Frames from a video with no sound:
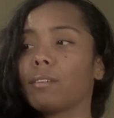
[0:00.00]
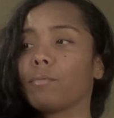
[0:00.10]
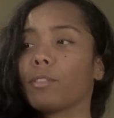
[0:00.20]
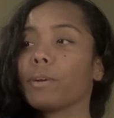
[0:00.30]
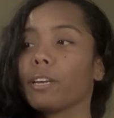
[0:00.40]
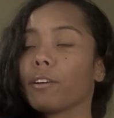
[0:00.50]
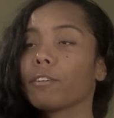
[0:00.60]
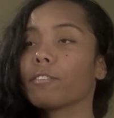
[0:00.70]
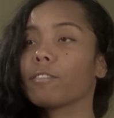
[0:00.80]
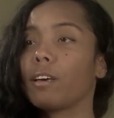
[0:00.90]
with my
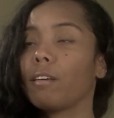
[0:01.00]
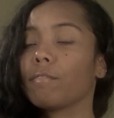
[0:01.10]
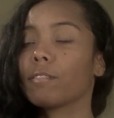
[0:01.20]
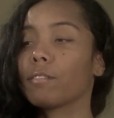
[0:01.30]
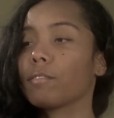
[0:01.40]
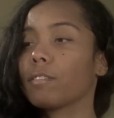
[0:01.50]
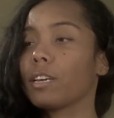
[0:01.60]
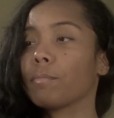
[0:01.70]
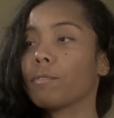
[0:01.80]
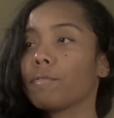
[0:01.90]
younger self, as I was
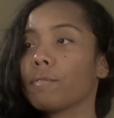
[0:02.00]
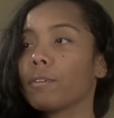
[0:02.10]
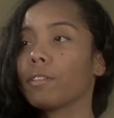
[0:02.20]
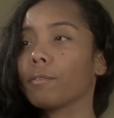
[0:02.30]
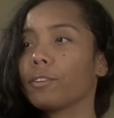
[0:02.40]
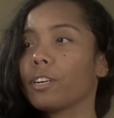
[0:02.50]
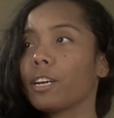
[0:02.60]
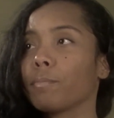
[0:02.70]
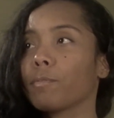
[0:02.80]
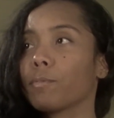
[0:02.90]
saying before, there were
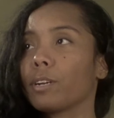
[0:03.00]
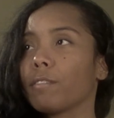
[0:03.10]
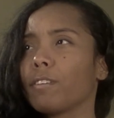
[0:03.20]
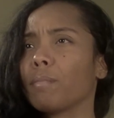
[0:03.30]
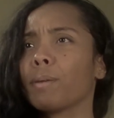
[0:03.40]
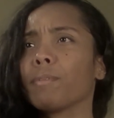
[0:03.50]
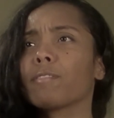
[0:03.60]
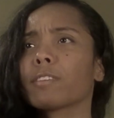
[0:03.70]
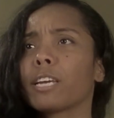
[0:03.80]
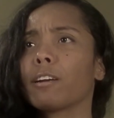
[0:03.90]
times I felt maybe
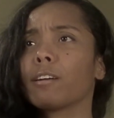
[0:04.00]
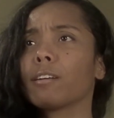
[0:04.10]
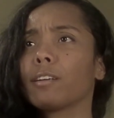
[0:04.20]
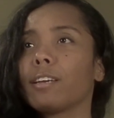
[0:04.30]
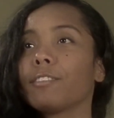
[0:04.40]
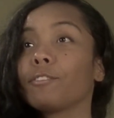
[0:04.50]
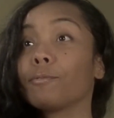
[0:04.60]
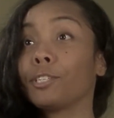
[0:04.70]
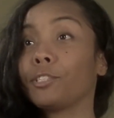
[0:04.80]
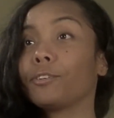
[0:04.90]
scared
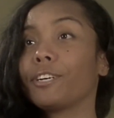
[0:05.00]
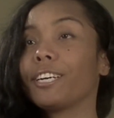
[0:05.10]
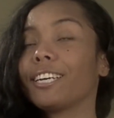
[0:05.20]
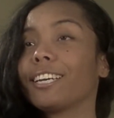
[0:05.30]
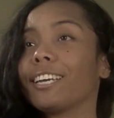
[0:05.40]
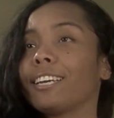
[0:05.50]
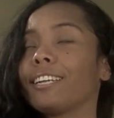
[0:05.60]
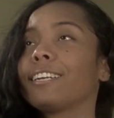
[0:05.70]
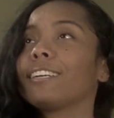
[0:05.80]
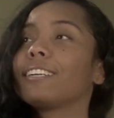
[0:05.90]
to enjoy it,
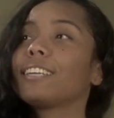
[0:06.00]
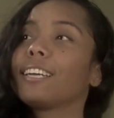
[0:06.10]
and